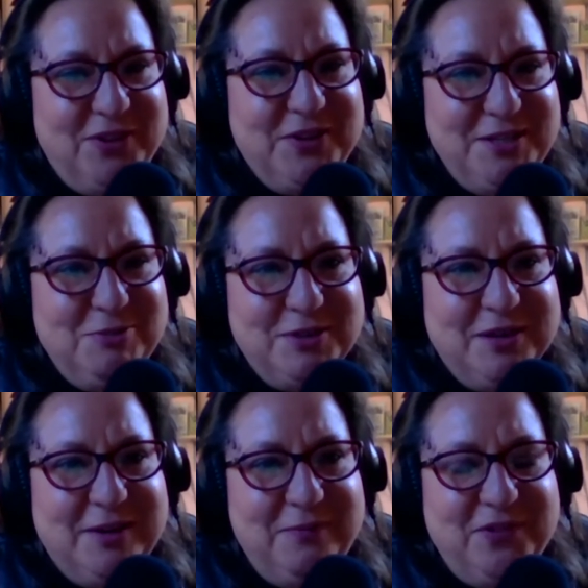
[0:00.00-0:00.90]
Good tools
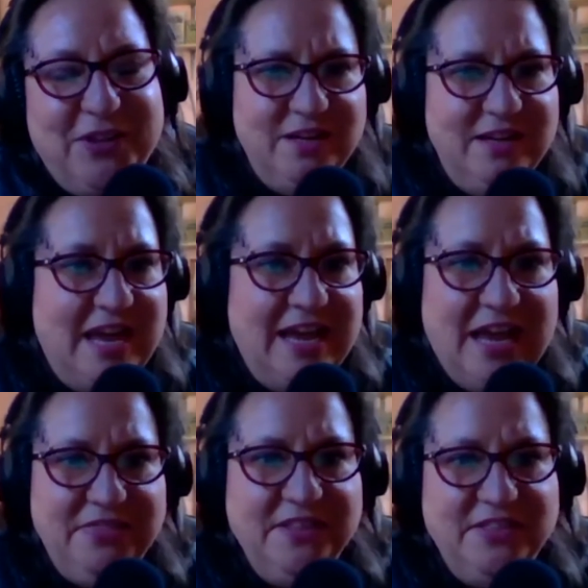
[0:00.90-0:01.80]
are helpful. I
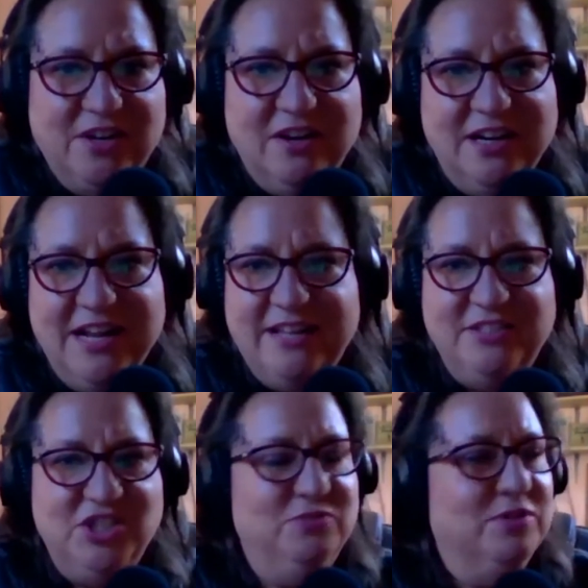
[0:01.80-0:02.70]
think the car
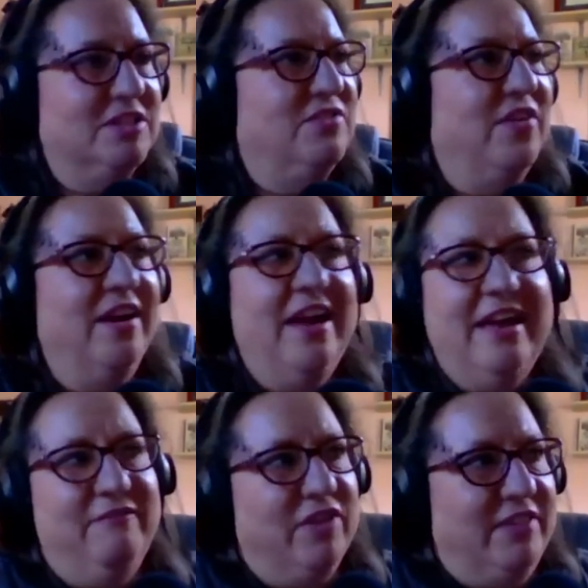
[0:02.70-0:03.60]
analogy works for
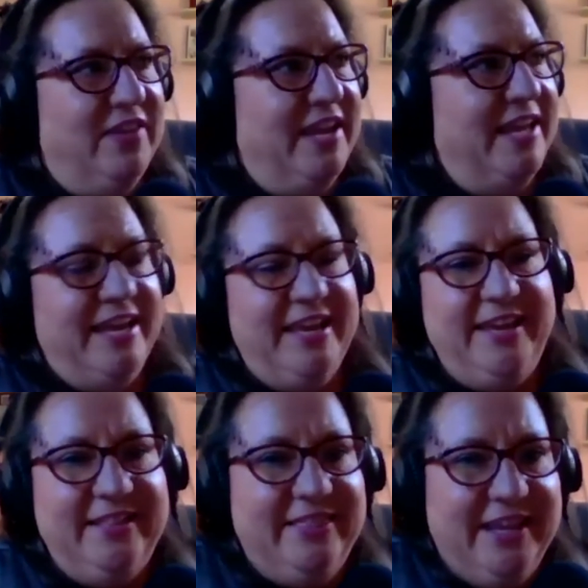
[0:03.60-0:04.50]
everything. I
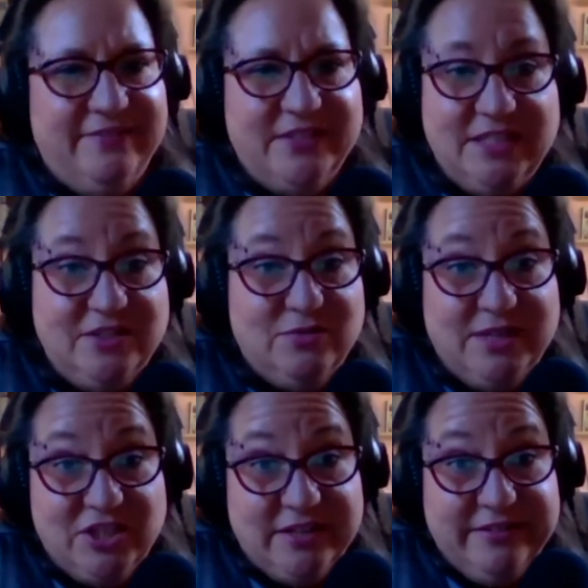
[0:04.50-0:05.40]
can't think of a
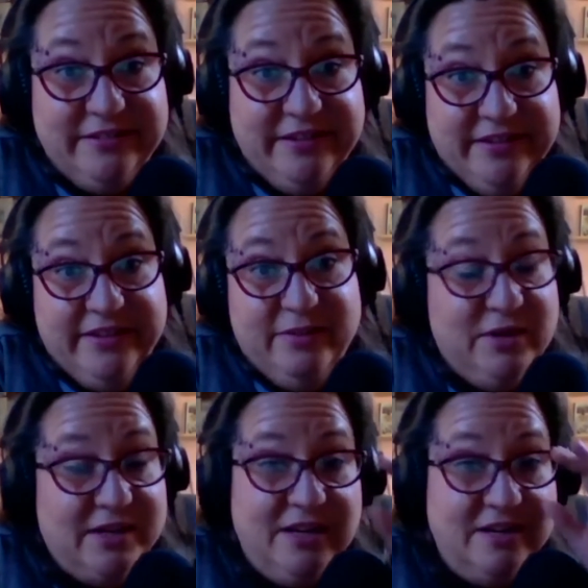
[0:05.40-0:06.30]
situation where
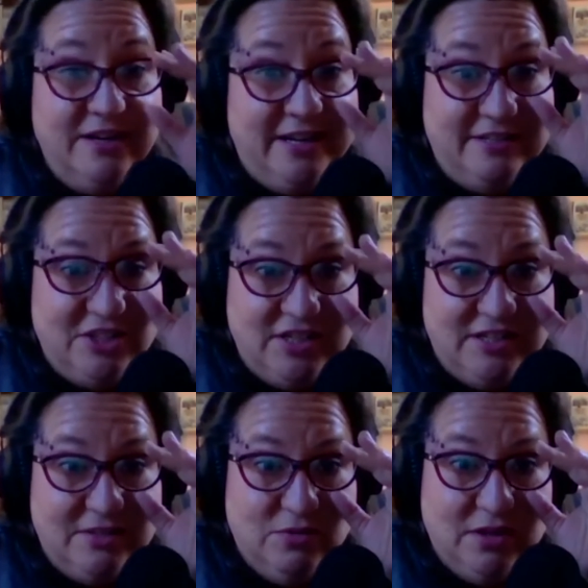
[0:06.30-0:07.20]
a car analogy
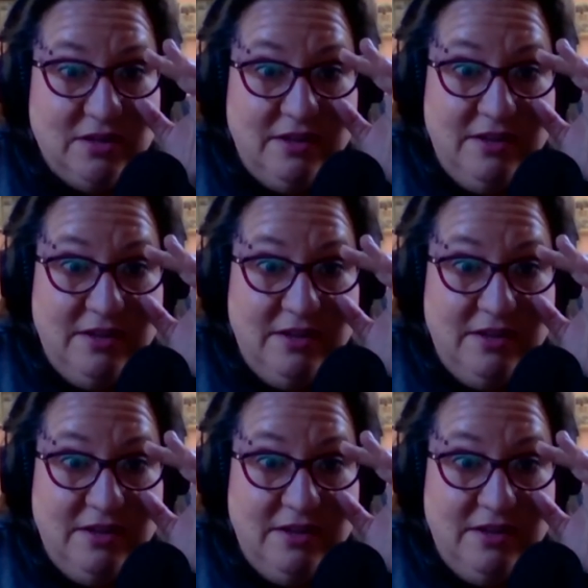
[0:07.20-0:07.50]
doesn't work.